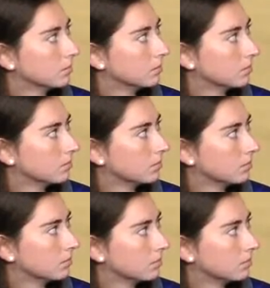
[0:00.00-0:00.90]

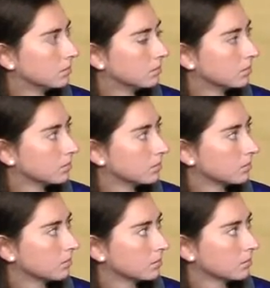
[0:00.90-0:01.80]

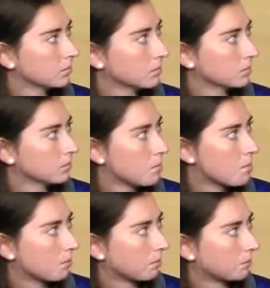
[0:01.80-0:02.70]

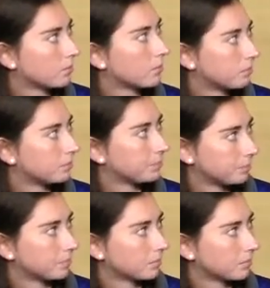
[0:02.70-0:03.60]

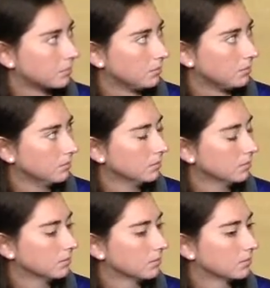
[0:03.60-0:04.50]

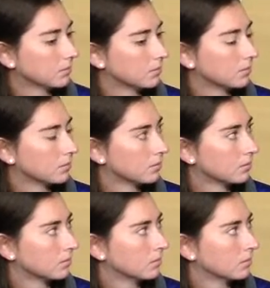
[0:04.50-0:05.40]

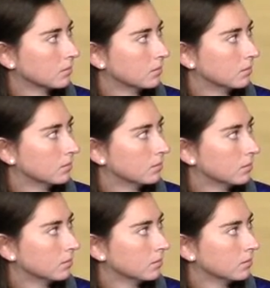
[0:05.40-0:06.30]

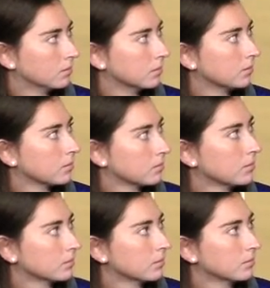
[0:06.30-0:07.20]

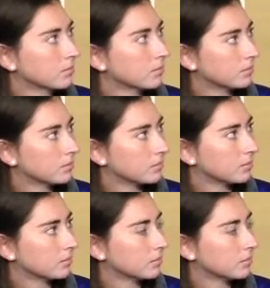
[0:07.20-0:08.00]
The person shown says nothing.